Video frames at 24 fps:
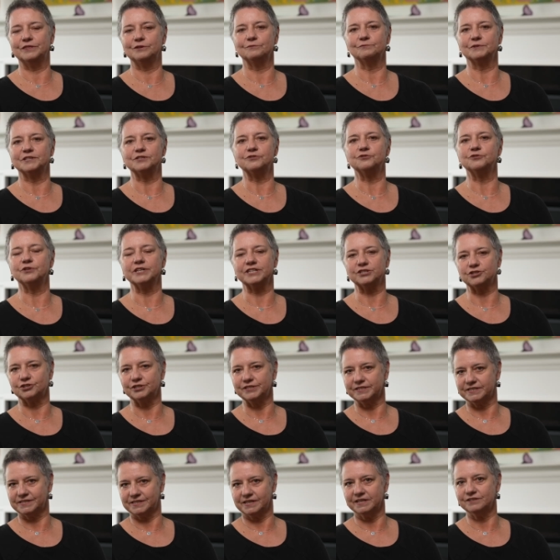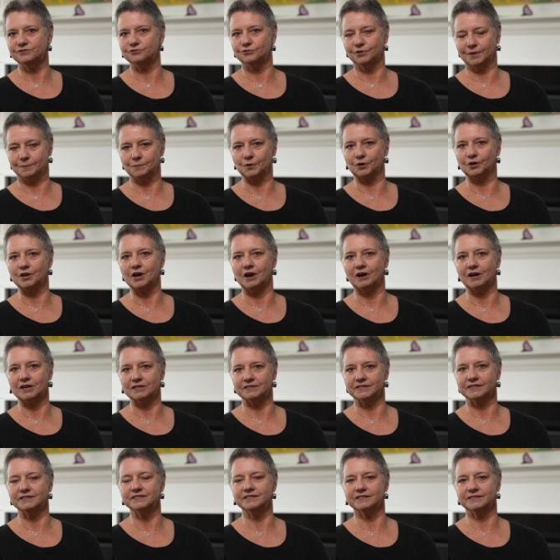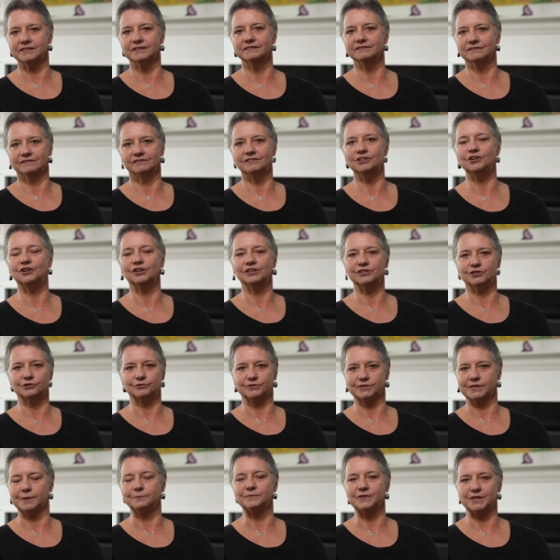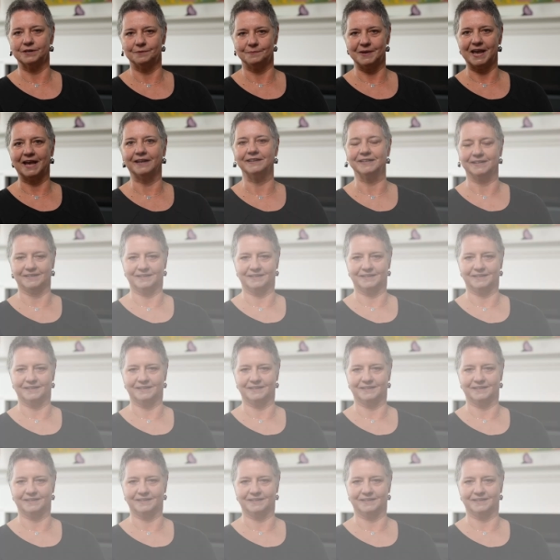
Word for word: the restrictions that tremor causes. You can do something about it